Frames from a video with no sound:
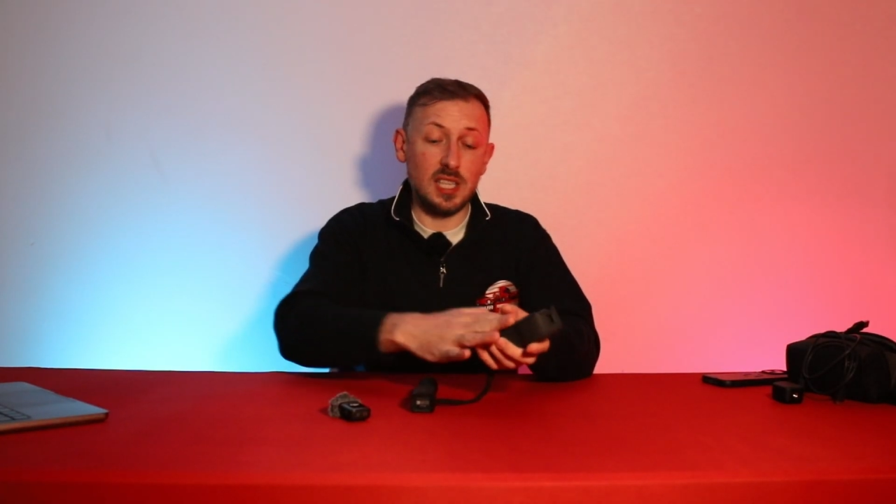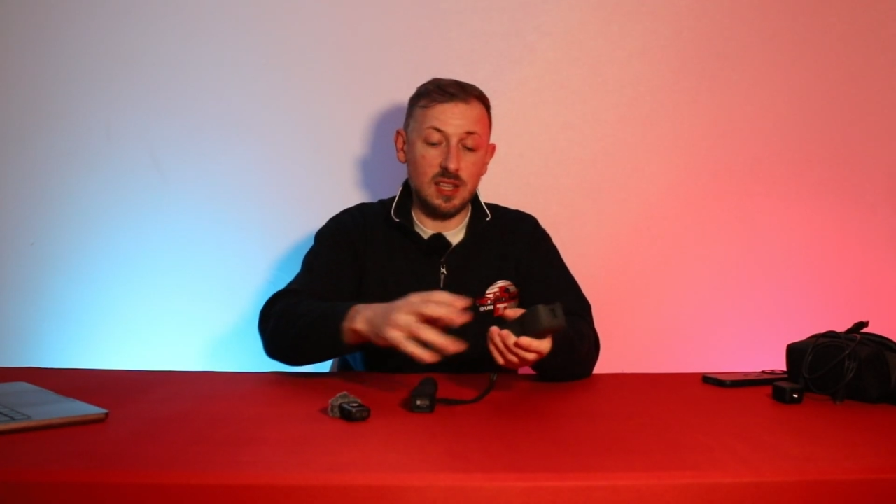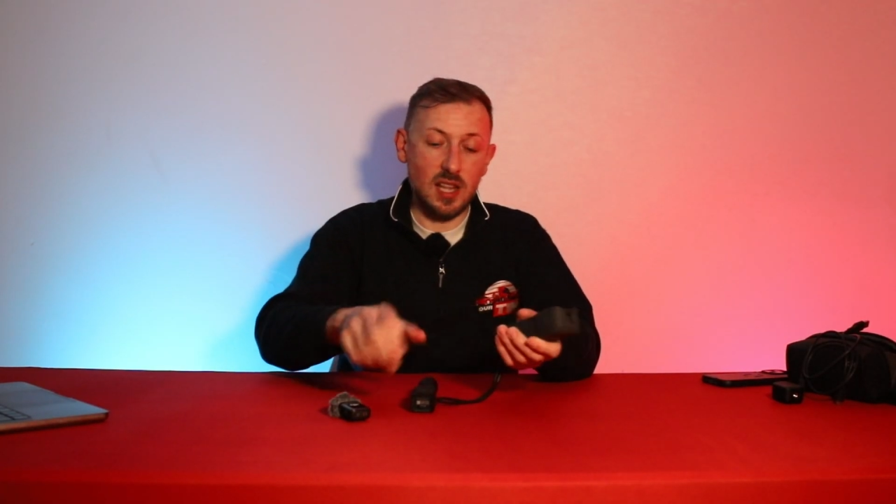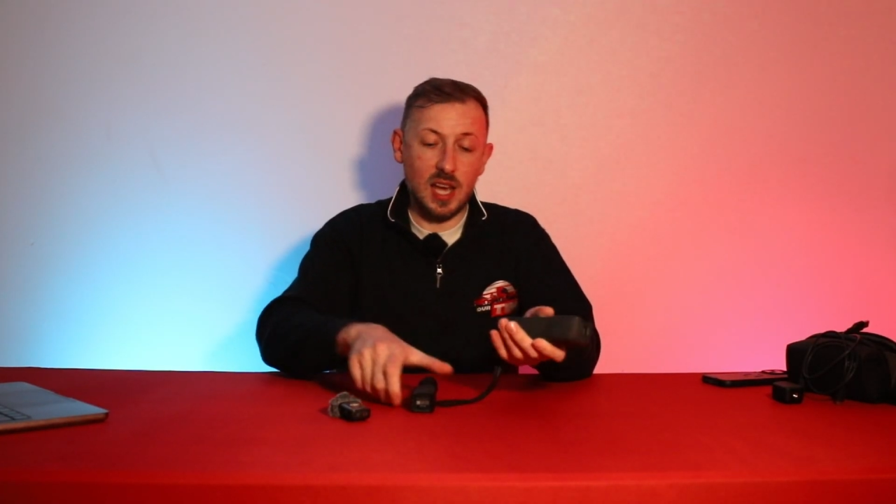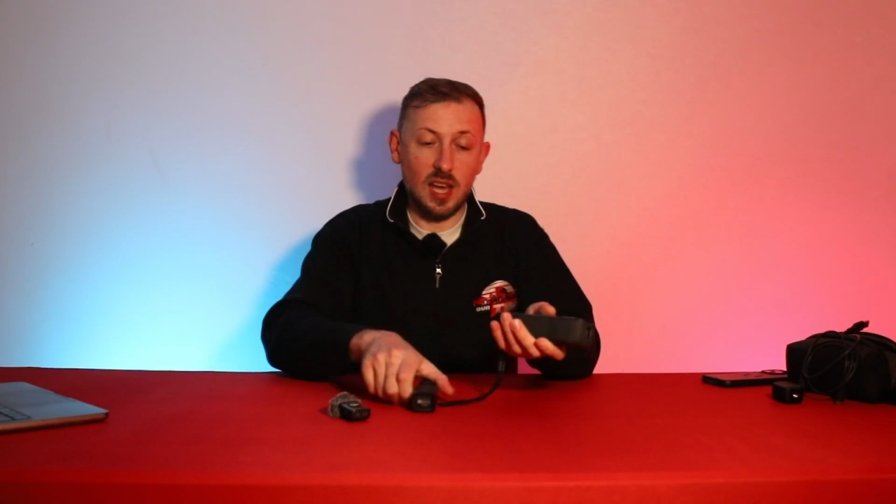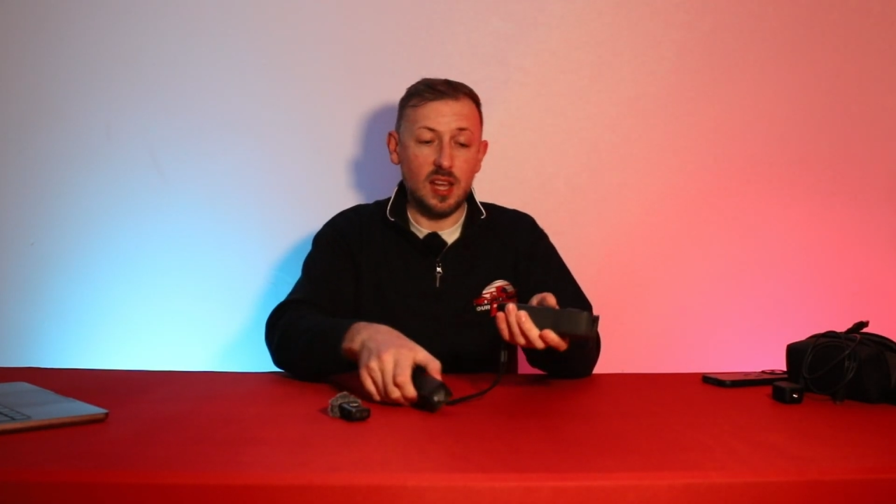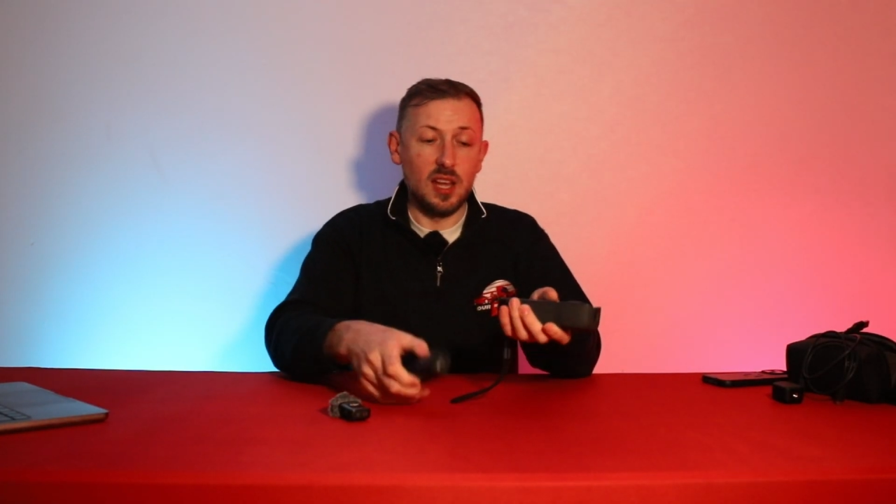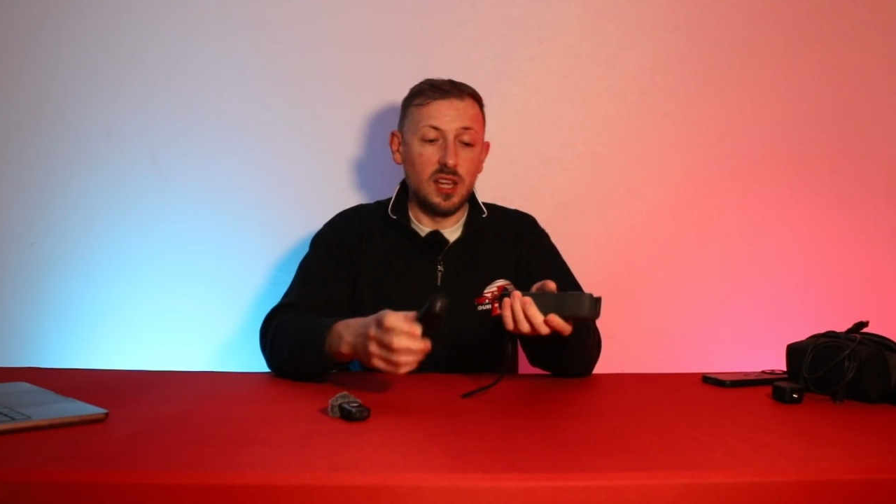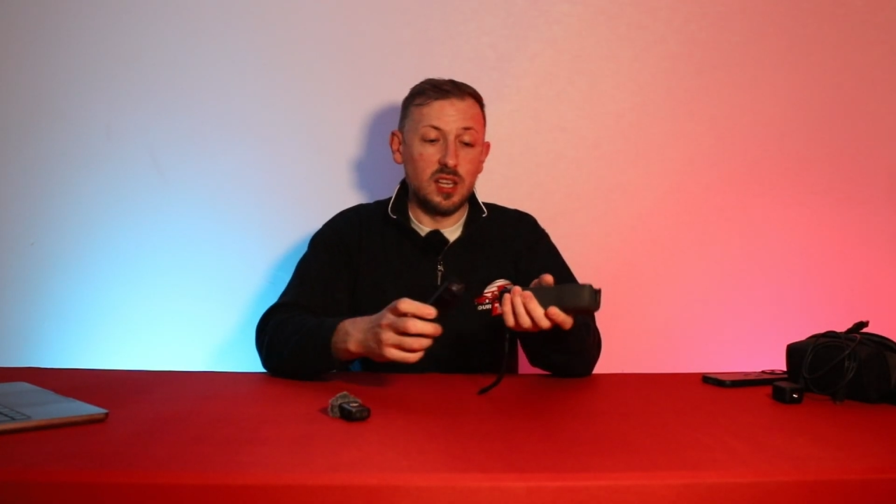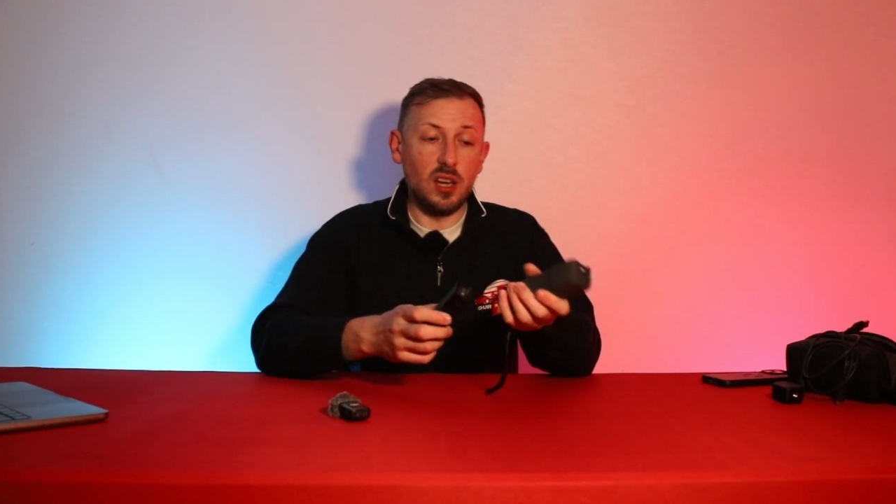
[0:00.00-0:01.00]
in there,
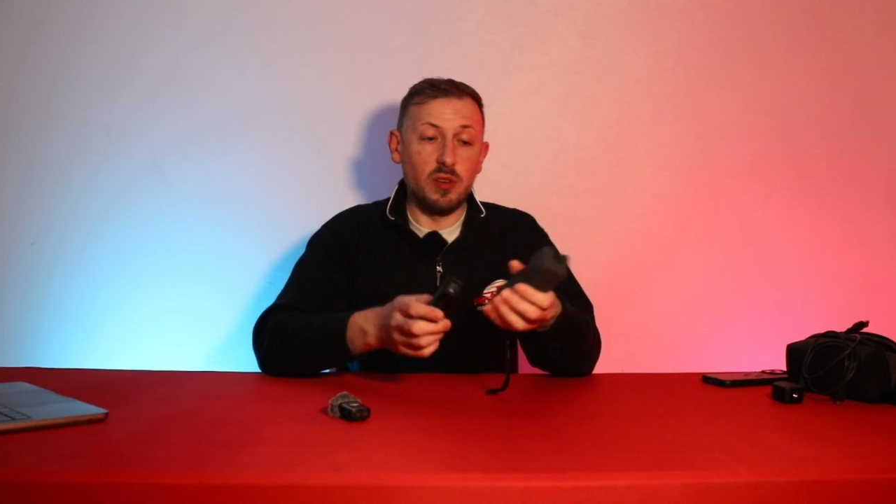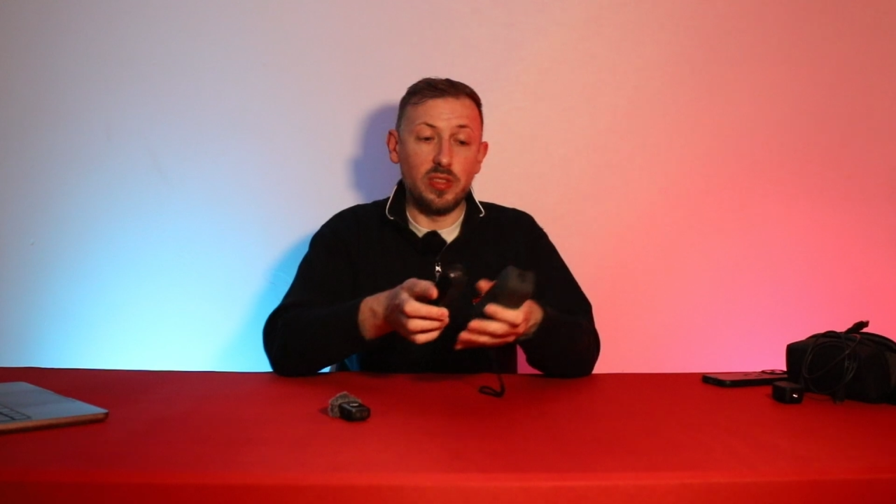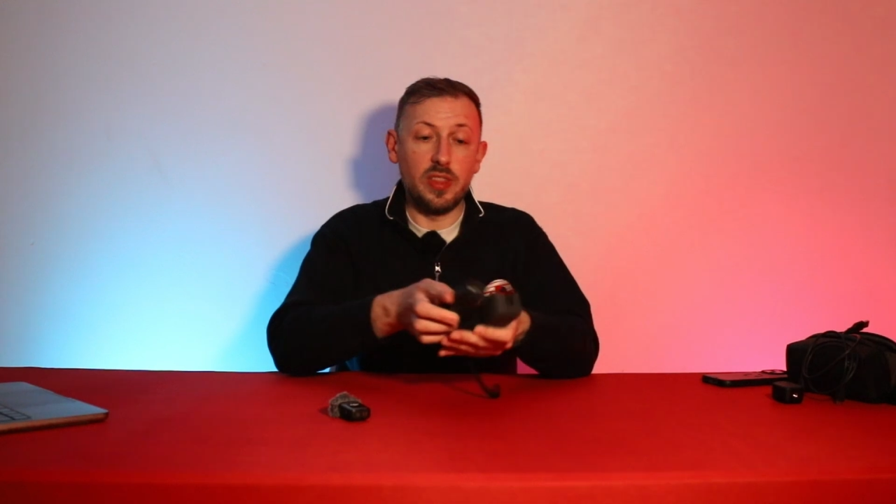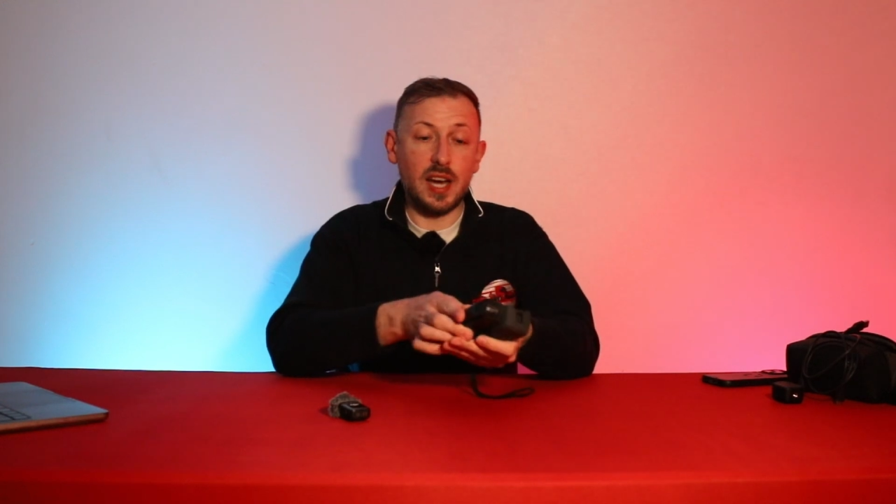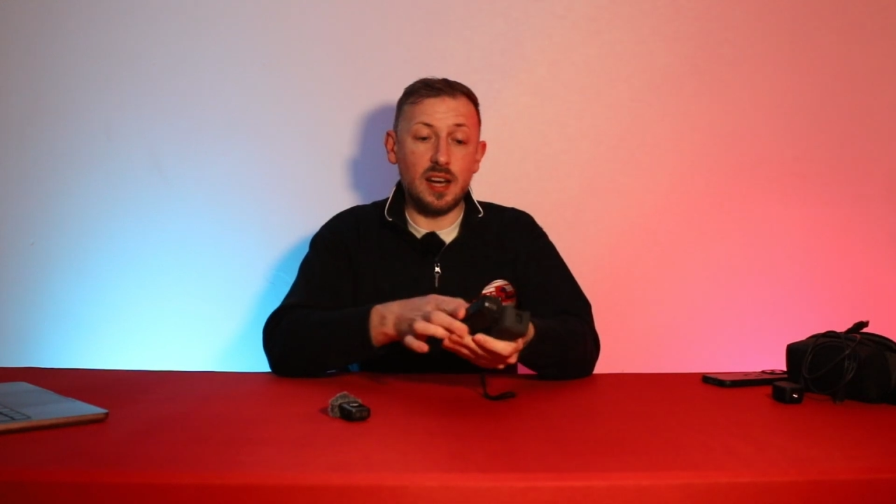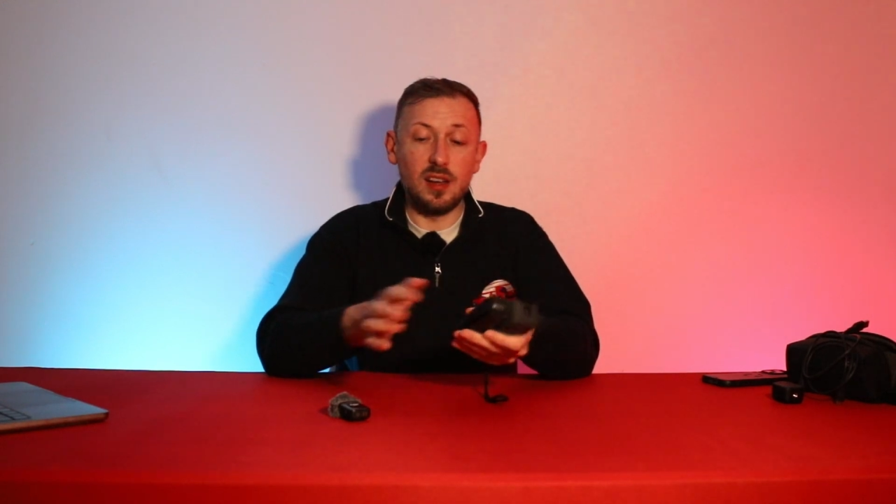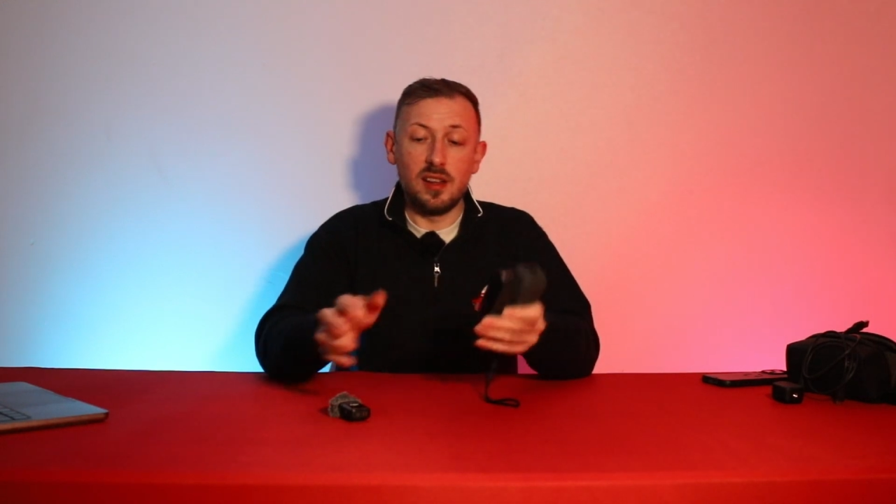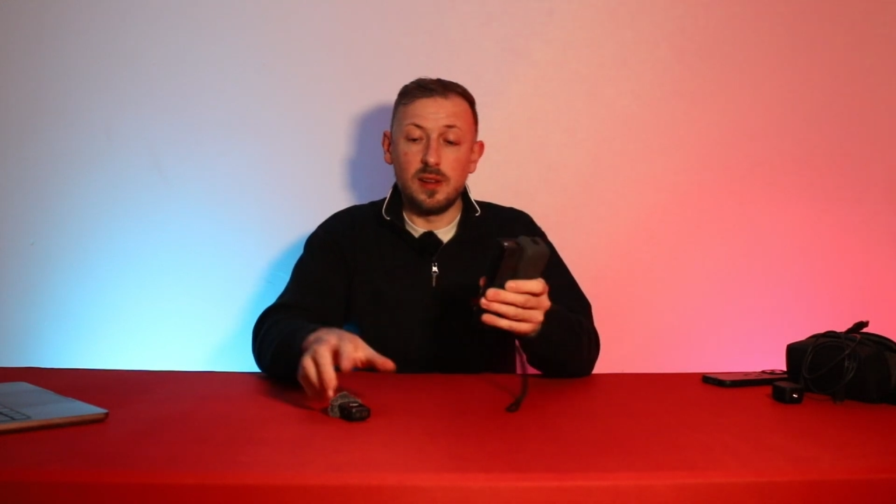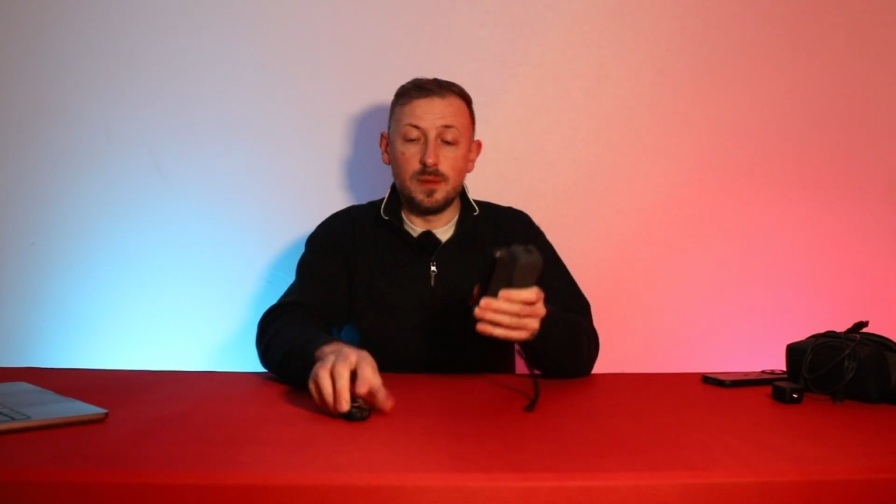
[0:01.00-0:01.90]
you know, that